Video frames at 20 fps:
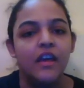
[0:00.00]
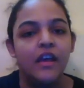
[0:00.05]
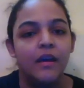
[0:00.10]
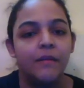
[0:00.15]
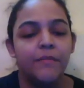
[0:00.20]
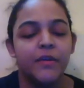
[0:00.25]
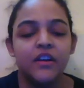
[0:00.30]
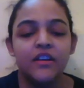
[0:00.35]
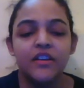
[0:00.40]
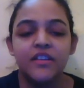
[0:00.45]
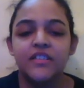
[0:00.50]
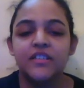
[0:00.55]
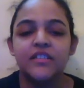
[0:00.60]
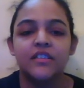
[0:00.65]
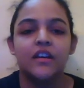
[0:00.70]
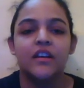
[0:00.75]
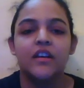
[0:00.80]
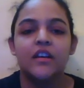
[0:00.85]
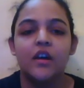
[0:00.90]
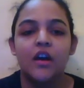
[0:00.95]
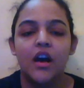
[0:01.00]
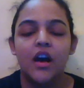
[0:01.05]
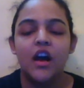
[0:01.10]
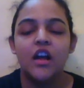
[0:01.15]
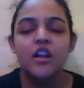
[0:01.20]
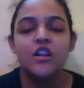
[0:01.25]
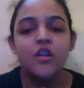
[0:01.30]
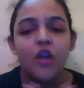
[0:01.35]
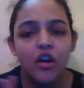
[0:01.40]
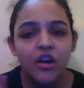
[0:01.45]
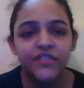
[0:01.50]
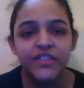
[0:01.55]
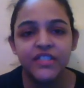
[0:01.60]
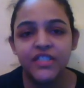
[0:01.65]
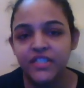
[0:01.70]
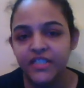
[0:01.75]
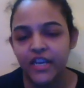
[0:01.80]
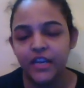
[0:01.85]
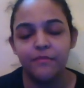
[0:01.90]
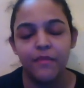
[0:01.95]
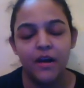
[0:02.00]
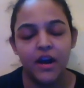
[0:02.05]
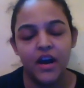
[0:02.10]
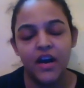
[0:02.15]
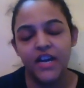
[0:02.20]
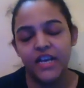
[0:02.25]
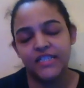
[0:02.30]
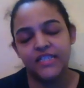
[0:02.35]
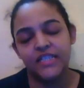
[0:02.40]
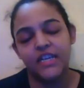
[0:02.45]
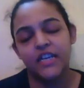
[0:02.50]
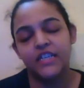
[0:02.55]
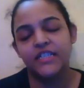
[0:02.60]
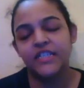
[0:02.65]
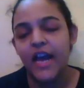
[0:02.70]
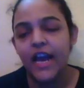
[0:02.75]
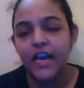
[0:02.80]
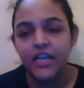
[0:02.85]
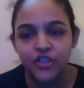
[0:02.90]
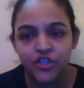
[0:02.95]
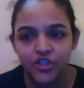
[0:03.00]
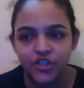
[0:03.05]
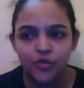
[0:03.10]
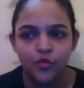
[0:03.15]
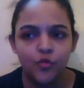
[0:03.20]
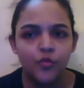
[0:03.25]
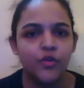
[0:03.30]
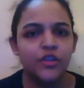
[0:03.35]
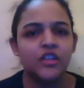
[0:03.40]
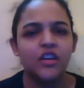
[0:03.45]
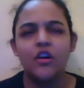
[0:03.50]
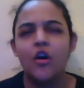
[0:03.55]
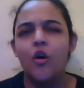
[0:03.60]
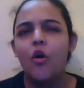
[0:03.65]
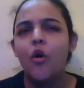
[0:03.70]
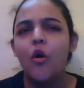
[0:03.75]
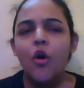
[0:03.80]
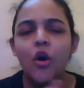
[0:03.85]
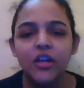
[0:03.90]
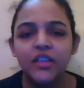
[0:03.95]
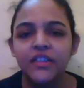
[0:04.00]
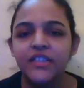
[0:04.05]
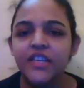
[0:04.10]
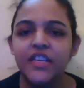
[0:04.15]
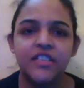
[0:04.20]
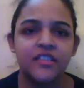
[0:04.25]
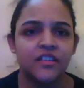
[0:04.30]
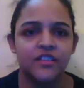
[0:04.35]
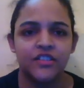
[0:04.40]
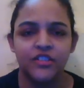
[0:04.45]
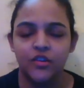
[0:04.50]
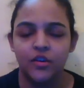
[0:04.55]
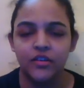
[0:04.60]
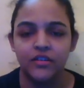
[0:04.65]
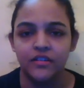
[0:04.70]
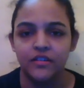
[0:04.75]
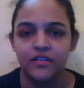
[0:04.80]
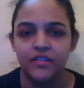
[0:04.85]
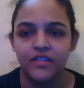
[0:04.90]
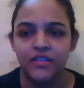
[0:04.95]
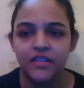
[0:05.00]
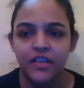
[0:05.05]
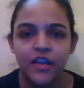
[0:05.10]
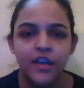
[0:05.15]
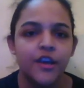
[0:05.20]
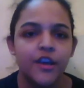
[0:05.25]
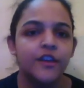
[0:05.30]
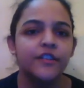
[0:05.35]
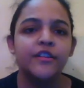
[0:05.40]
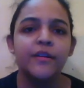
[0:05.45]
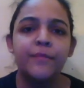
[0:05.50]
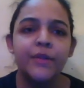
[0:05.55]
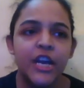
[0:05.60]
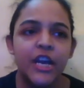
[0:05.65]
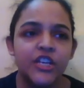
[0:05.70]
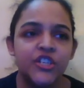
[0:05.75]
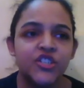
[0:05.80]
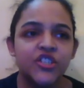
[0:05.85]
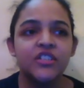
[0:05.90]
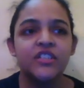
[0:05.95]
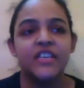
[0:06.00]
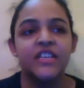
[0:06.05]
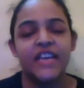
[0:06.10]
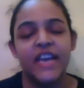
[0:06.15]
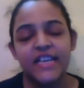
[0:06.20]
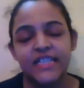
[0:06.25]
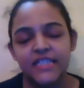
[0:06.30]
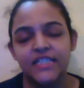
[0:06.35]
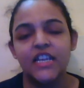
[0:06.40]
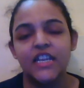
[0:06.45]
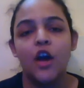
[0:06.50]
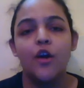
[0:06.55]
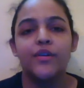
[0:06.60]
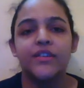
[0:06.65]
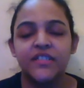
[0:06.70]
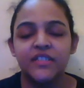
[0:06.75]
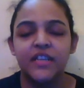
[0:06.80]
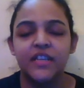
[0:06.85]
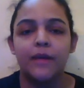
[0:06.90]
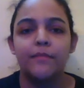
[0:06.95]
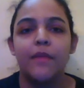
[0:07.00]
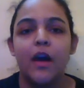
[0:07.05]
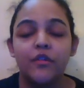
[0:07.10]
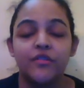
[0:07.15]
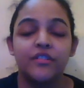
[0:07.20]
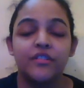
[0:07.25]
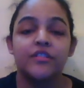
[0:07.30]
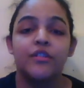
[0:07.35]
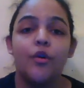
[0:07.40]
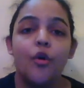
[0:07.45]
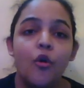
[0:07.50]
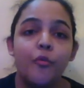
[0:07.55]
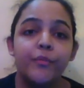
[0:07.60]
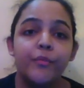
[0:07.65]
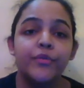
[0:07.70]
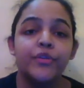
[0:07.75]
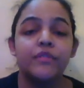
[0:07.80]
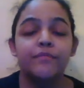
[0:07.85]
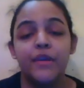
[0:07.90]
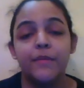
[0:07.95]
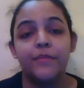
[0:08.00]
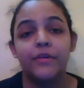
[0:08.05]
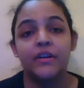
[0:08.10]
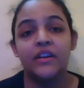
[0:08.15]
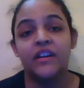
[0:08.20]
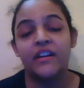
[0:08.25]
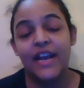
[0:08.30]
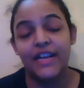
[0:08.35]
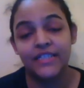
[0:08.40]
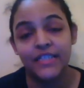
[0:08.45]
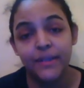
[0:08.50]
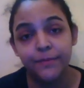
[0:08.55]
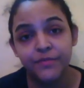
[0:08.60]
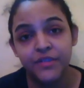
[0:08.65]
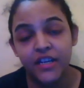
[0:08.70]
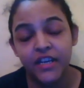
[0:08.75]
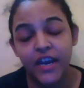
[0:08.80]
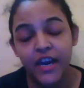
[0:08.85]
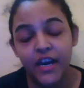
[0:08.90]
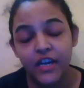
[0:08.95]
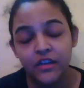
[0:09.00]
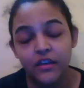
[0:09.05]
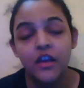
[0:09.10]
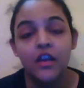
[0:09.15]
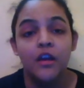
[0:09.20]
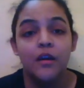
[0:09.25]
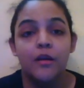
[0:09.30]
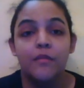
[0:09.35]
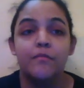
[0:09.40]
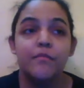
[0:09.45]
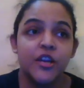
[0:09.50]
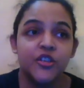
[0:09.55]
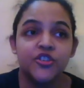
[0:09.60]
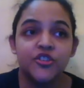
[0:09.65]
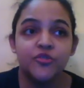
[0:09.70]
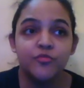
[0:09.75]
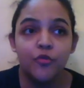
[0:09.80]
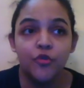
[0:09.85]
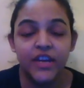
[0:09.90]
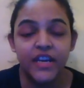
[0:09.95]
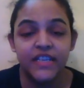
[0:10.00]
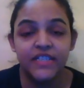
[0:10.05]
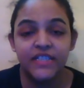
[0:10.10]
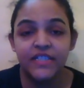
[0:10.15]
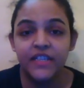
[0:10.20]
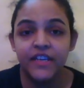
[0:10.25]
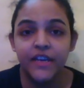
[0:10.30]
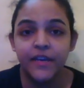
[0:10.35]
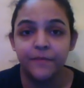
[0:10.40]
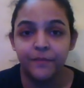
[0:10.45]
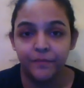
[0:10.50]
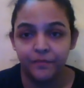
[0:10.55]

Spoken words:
Because a lot of stigma is attached with all these disorders. Depression, yes, now it has come out in the open, people are accepting it much more easily.